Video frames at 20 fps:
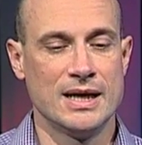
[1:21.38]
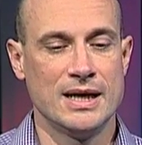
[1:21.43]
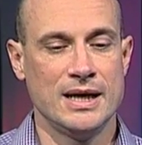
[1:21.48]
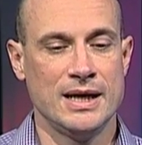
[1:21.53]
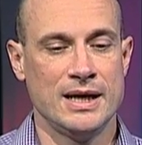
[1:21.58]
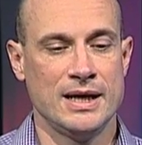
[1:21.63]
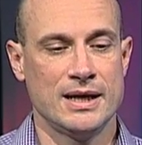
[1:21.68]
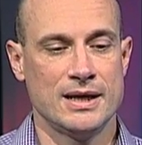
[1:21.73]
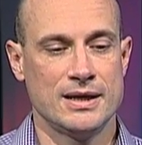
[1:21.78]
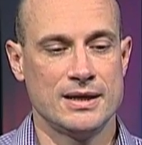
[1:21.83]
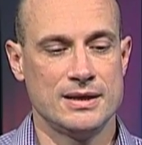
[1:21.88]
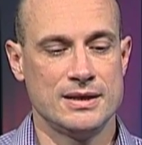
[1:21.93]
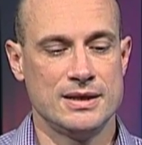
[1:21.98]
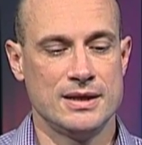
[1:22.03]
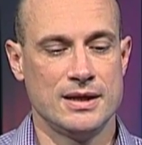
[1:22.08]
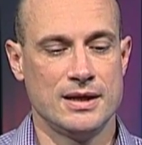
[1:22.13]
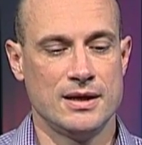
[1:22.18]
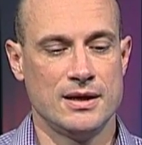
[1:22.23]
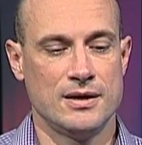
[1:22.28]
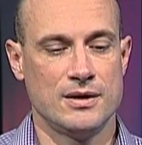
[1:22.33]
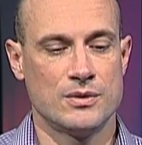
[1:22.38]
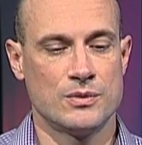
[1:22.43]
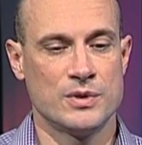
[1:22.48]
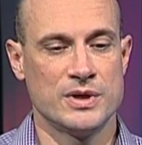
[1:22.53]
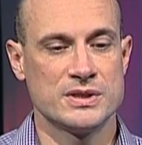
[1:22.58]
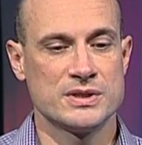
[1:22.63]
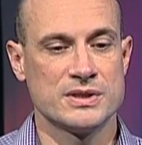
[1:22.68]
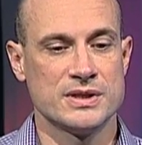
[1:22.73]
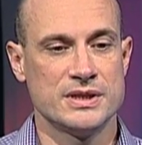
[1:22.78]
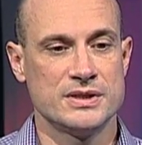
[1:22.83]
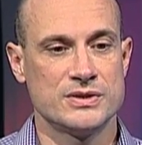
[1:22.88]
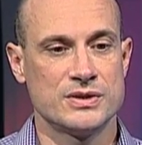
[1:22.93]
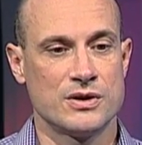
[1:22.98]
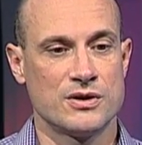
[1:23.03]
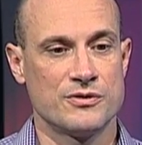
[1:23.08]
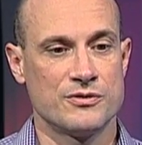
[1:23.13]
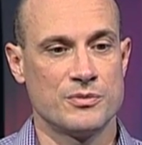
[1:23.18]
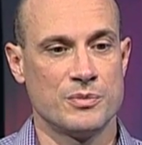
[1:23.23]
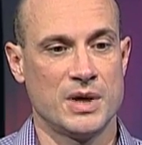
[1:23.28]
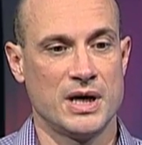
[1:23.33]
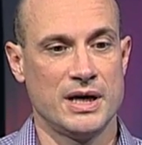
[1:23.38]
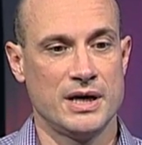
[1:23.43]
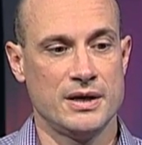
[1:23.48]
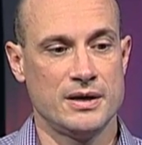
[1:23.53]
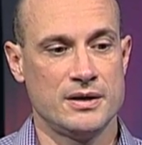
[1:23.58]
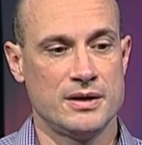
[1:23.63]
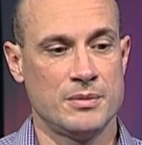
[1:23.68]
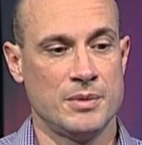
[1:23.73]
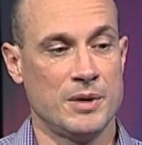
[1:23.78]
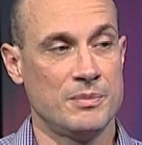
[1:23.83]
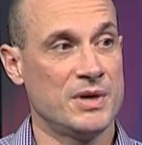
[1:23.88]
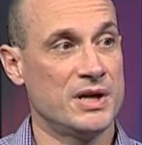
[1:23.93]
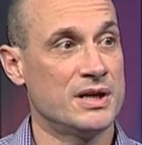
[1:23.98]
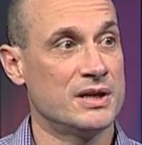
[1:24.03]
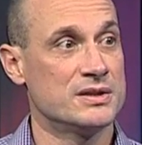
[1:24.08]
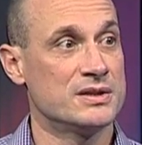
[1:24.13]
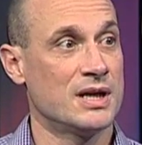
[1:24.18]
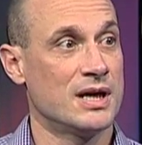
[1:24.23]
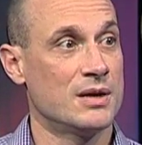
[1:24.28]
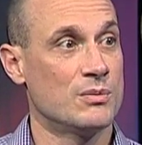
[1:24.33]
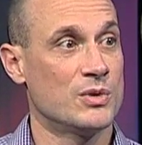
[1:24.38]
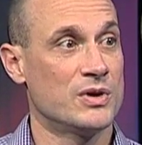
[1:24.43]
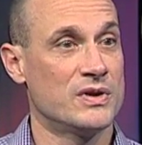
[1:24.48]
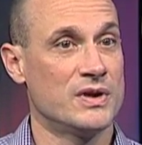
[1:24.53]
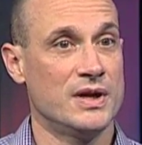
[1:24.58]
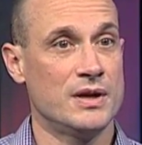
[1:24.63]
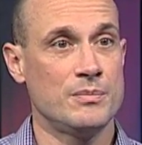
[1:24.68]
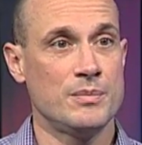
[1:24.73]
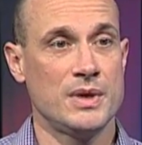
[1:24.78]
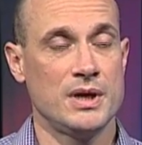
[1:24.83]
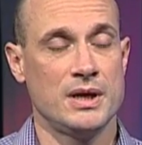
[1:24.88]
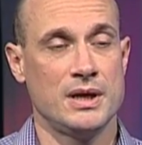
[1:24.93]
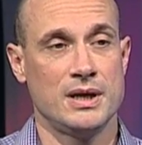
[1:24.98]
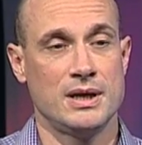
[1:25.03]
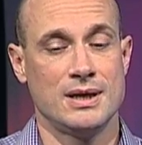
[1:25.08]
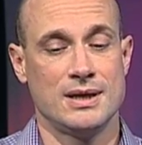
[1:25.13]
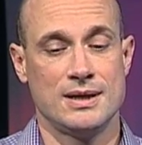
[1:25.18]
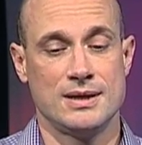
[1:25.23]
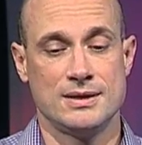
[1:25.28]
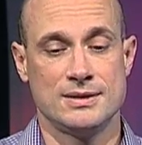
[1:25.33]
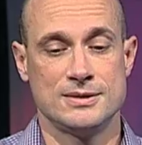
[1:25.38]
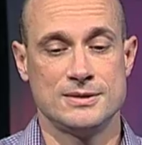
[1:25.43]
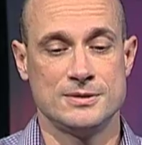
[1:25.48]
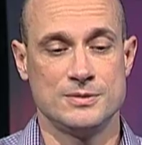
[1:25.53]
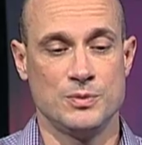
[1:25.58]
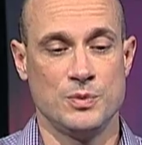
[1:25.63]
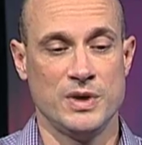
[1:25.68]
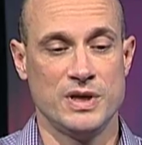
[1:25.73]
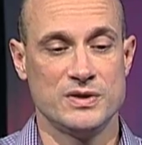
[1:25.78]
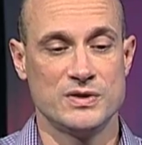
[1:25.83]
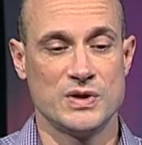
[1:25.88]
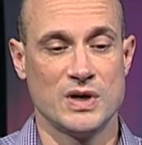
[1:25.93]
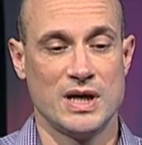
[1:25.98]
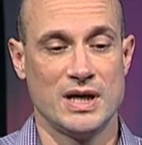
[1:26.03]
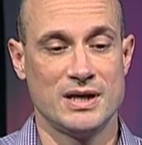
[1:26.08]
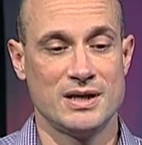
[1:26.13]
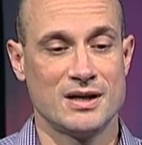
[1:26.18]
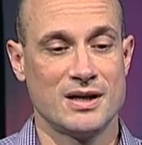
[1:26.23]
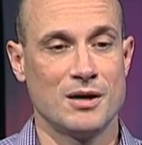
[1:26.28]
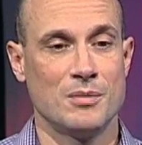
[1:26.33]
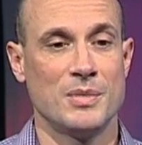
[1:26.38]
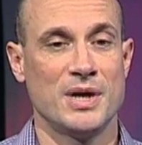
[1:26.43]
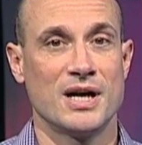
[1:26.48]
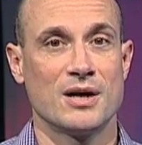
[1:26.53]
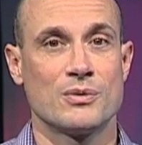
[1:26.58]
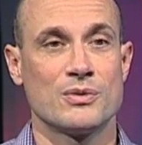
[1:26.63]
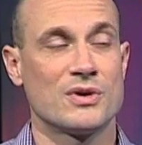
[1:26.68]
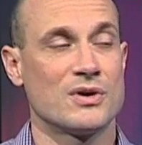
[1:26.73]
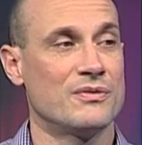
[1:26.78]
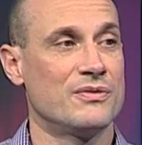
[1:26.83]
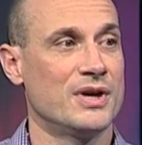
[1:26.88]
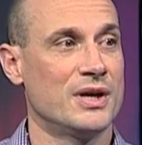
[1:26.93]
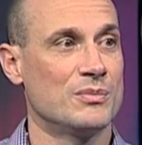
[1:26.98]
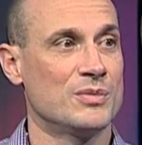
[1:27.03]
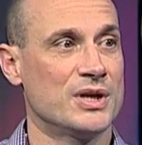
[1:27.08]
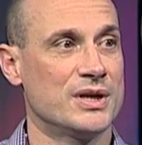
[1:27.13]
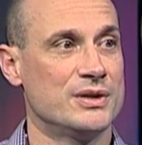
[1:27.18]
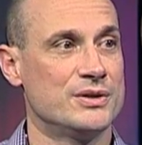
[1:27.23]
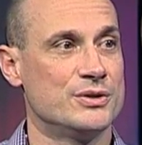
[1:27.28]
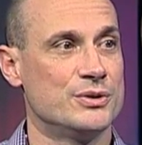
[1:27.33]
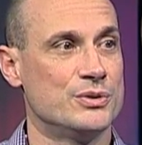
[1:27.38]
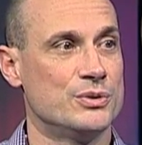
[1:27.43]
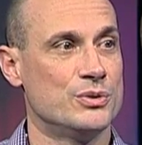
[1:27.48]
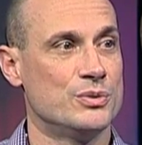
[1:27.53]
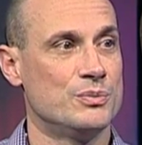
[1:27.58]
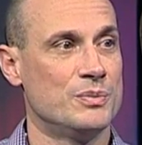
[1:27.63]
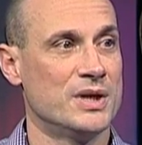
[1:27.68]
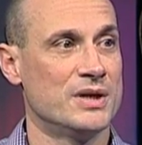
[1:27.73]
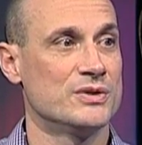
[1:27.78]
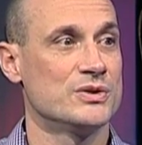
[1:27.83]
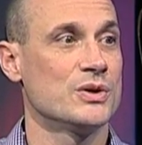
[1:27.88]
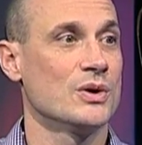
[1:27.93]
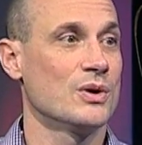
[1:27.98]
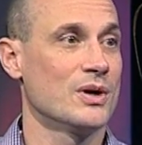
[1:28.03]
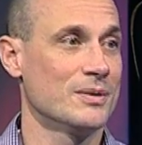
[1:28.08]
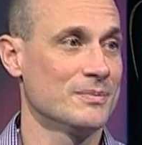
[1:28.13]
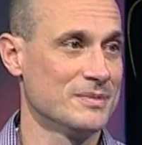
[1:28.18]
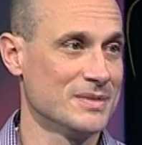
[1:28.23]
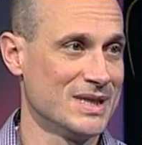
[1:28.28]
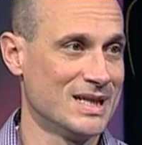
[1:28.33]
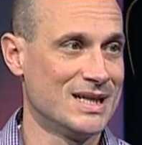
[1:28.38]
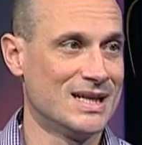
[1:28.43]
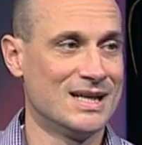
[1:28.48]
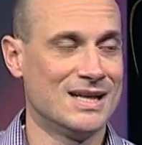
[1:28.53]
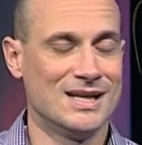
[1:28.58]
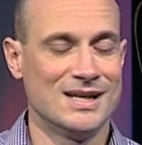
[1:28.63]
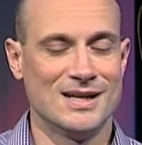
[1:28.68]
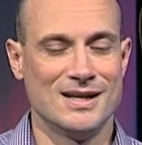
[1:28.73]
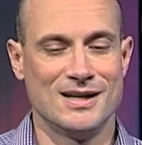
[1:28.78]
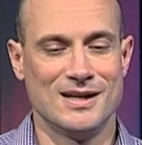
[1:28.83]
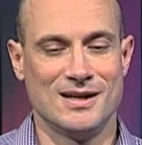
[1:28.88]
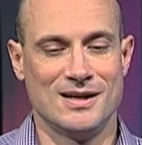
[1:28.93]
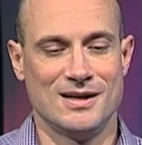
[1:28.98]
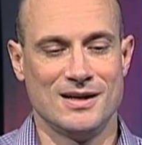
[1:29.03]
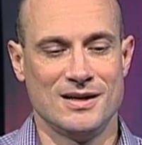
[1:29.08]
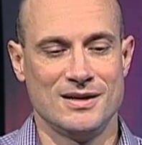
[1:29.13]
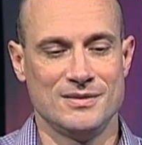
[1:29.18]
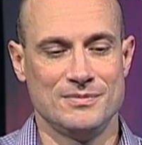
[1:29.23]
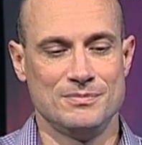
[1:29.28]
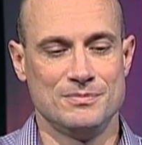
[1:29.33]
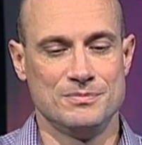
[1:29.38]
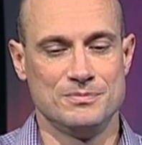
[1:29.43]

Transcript: And uh, recently served my commitment and time with them, and we decided to come back with our family to Minnesota uh,